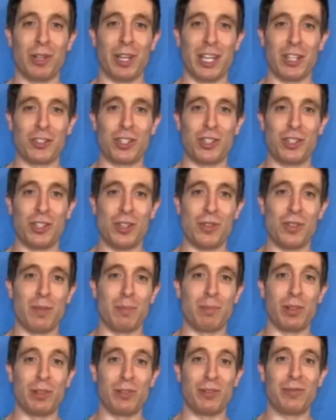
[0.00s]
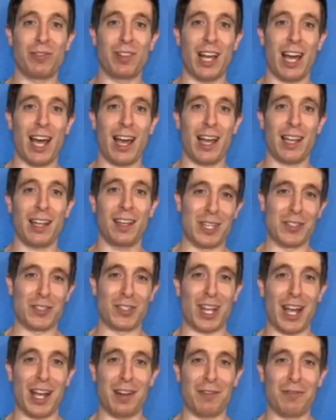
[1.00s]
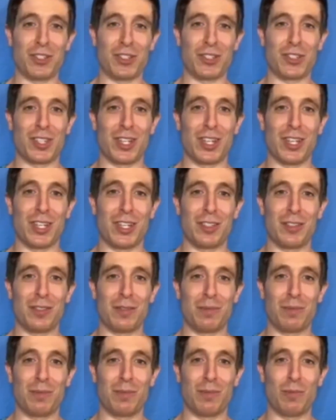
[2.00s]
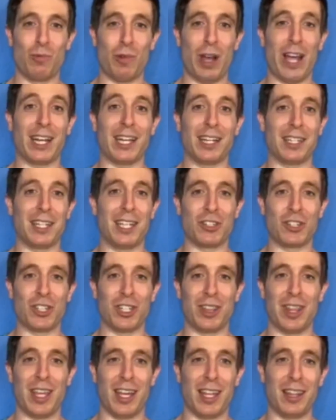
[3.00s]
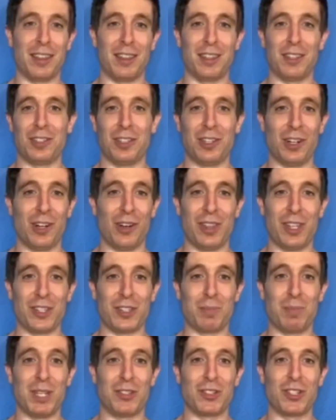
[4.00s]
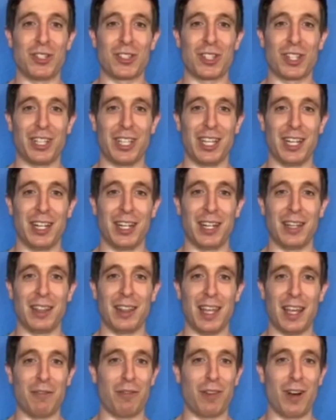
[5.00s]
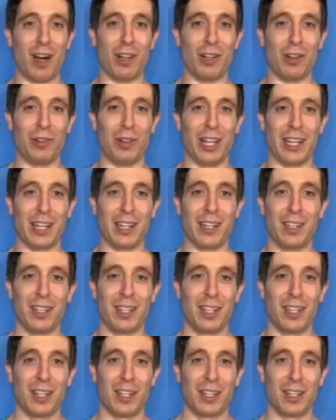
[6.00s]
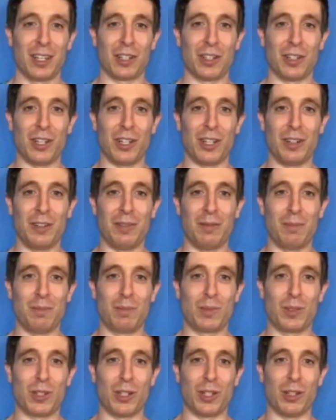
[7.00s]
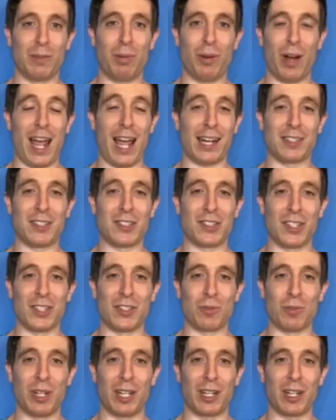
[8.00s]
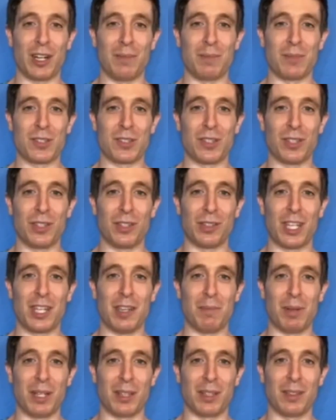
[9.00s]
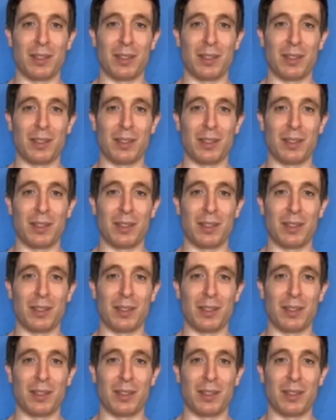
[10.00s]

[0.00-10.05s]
issue you the blue flag. It's kind of just a recognition that, you know, this beach is clean and they follow like good practices when it comes to keeping